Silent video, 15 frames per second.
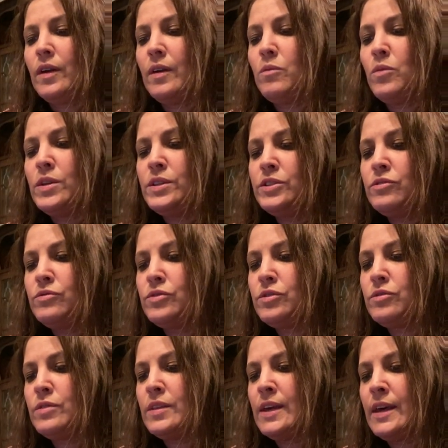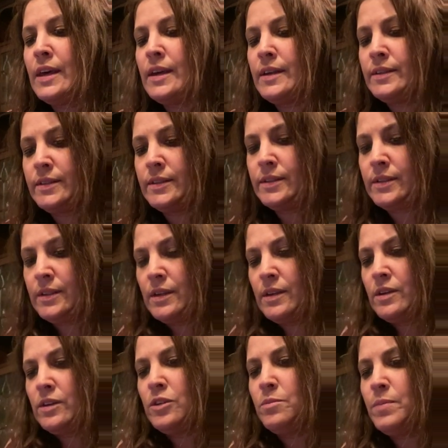And once you do this,
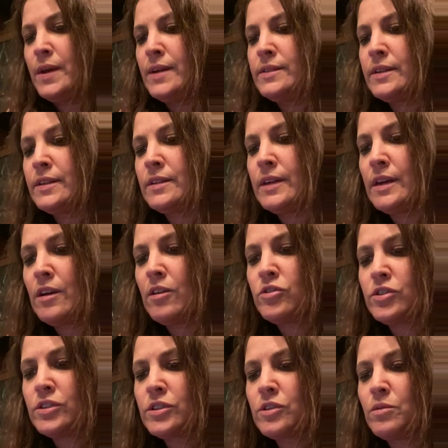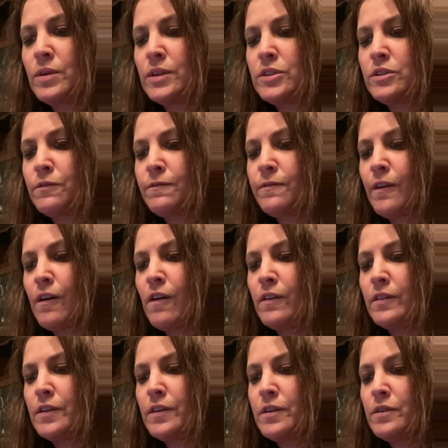you basically are just going to
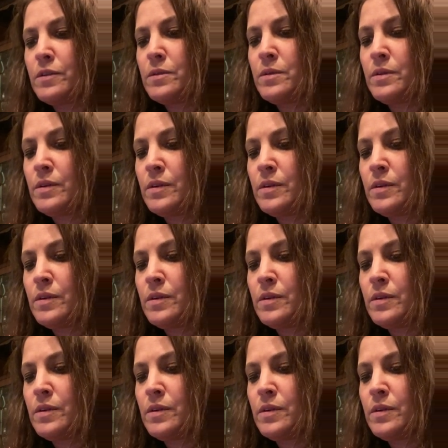follow